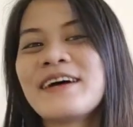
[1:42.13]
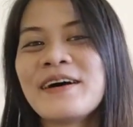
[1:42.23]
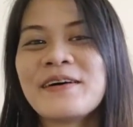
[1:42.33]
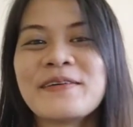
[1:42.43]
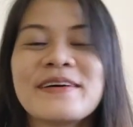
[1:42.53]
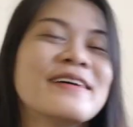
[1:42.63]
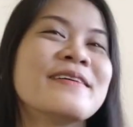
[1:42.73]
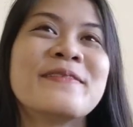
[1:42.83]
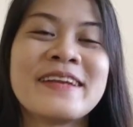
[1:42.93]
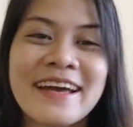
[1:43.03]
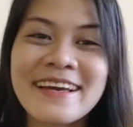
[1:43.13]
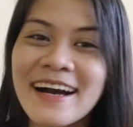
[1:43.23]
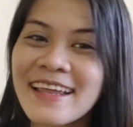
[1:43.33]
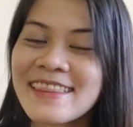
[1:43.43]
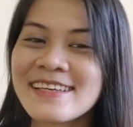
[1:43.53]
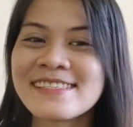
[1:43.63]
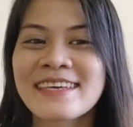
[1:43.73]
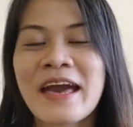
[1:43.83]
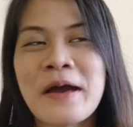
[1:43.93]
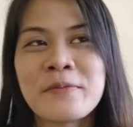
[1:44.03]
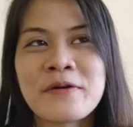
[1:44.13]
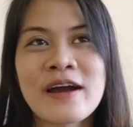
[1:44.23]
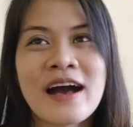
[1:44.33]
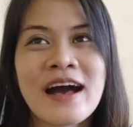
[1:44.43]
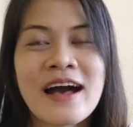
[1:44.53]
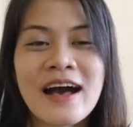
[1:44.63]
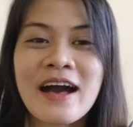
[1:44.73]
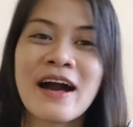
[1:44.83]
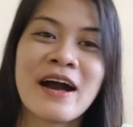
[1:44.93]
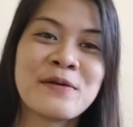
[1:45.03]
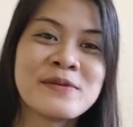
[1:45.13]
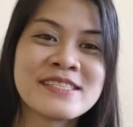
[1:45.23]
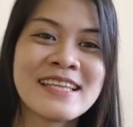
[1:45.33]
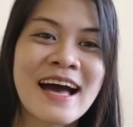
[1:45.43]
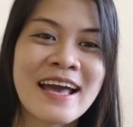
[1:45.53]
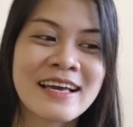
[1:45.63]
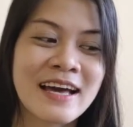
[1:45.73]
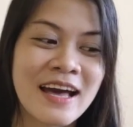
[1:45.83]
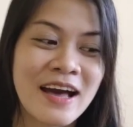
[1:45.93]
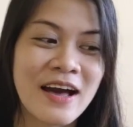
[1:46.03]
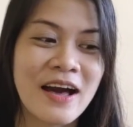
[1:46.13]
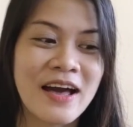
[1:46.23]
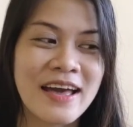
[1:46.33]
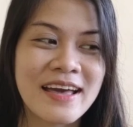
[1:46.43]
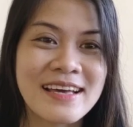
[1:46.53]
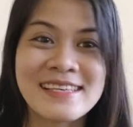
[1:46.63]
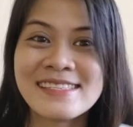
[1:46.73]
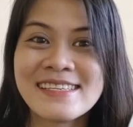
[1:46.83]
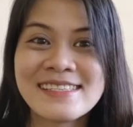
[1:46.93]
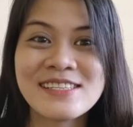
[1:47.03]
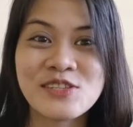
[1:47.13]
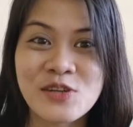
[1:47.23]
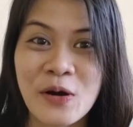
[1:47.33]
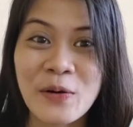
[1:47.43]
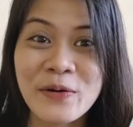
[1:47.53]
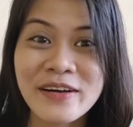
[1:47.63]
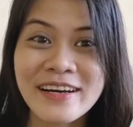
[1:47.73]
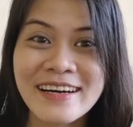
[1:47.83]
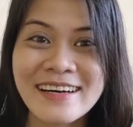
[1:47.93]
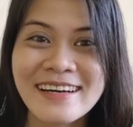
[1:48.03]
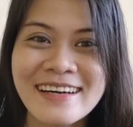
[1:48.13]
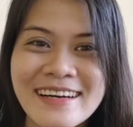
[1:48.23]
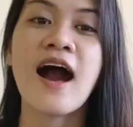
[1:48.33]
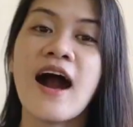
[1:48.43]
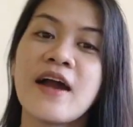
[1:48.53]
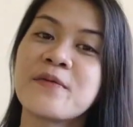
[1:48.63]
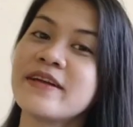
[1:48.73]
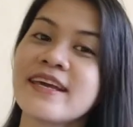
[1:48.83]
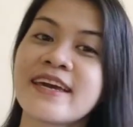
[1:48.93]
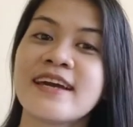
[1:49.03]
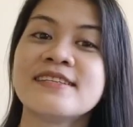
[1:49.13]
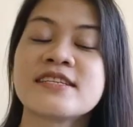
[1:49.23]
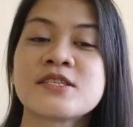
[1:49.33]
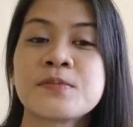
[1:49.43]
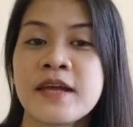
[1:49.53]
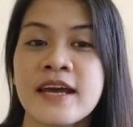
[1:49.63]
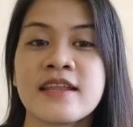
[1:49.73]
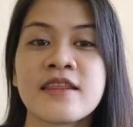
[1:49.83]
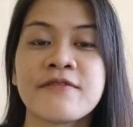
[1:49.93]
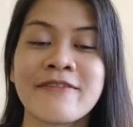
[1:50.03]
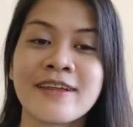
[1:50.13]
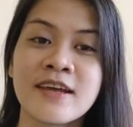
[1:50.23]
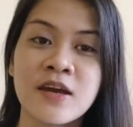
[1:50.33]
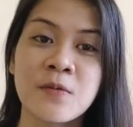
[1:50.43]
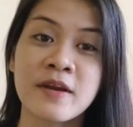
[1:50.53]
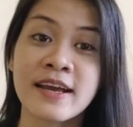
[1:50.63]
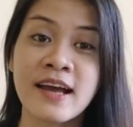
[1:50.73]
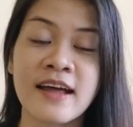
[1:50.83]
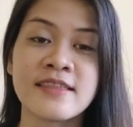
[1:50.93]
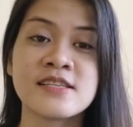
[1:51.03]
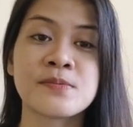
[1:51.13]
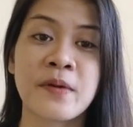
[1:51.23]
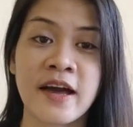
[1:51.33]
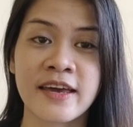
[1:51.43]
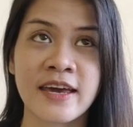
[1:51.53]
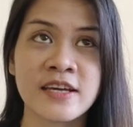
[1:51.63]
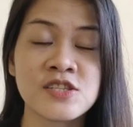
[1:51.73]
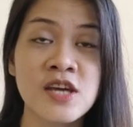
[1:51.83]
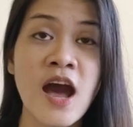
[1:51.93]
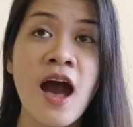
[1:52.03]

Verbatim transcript: So when I got this camera, I was like, is this a joke? I really can't explain the feeling when I got this package.